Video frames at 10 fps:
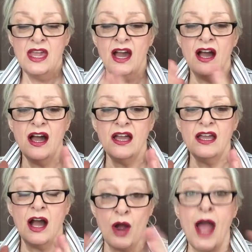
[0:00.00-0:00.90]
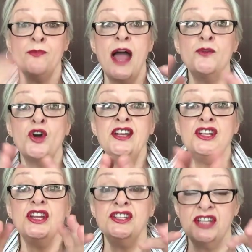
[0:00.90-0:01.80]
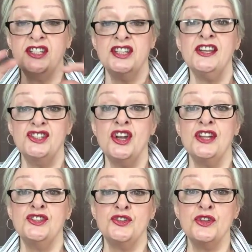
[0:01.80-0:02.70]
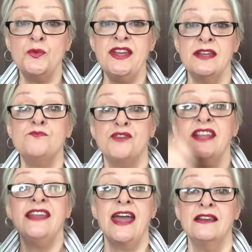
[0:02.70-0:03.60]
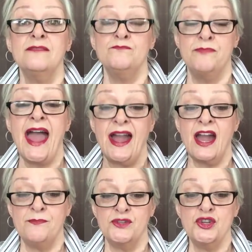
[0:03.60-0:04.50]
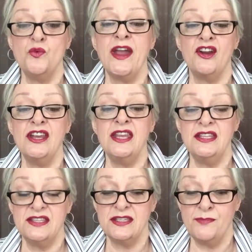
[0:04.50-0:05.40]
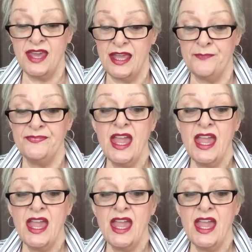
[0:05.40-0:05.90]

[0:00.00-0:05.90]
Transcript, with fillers: I'm going to touch on so that we can bring that back up to where it needs to be.